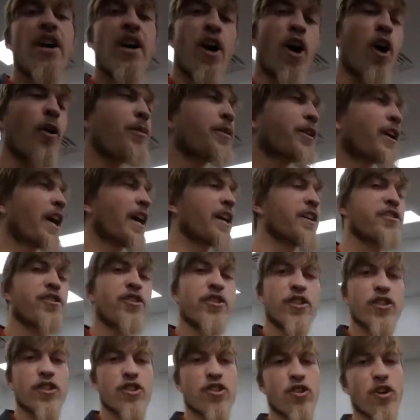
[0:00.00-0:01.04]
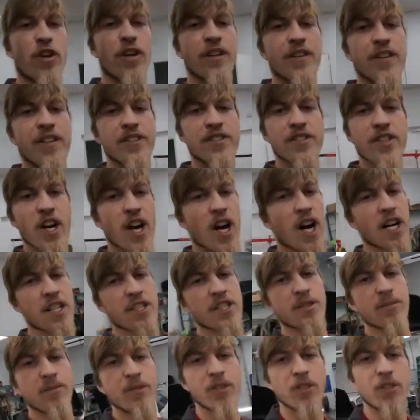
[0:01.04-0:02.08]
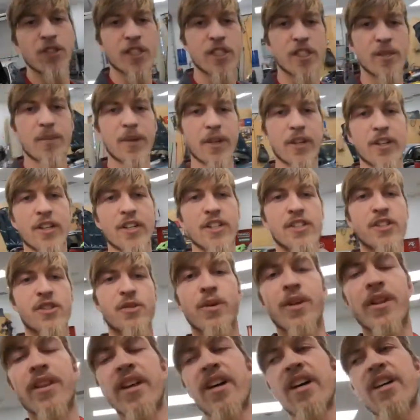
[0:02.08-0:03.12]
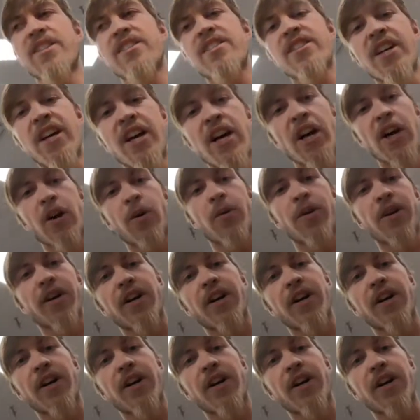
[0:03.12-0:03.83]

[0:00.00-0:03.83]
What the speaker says: Hope you guys are enjoying this awesome new experience with us. We're